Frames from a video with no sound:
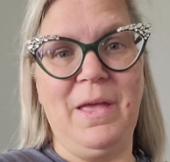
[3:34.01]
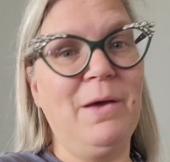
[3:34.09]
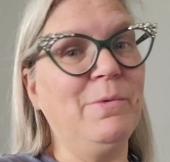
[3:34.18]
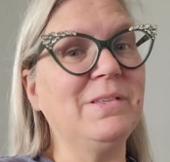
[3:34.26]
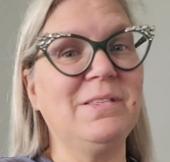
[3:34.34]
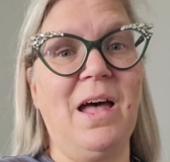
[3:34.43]
It
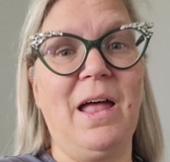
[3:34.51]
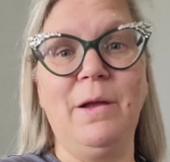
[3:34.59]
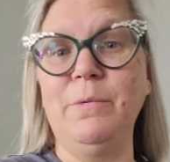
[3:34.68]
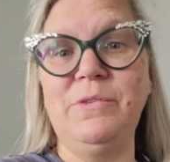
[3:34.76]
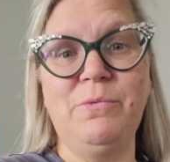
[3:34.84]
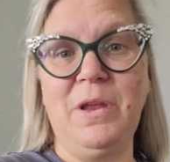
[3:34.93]
was not. It
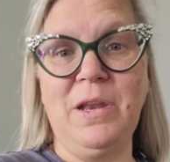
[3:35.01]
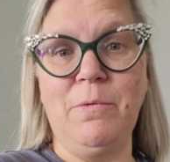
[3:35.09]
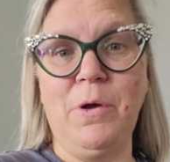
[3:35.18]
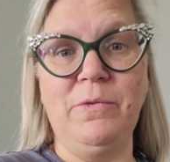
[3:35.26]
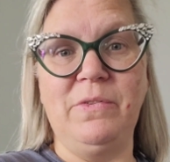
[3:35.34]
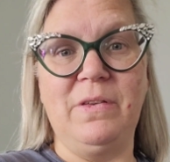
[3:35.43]
was Rainy
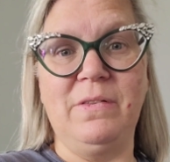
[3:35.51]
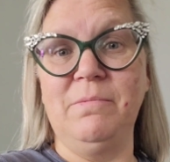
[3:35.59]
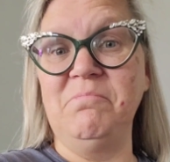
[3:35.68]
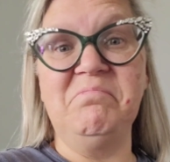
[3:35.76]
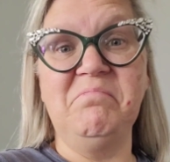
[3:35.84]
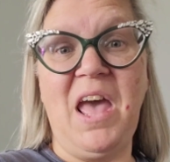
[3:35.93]
Roses.
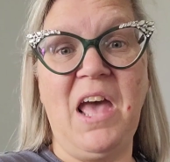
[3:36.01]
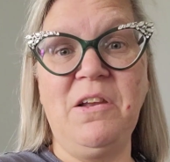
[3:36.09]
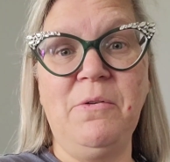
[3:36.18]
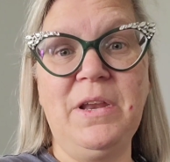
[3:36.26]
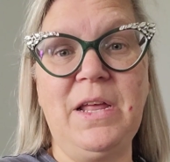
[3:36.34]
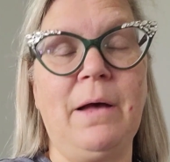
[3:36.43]
I had
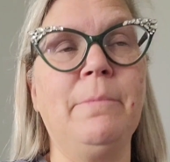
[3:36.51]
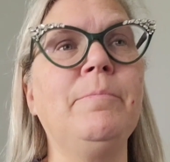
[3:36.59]
no idea.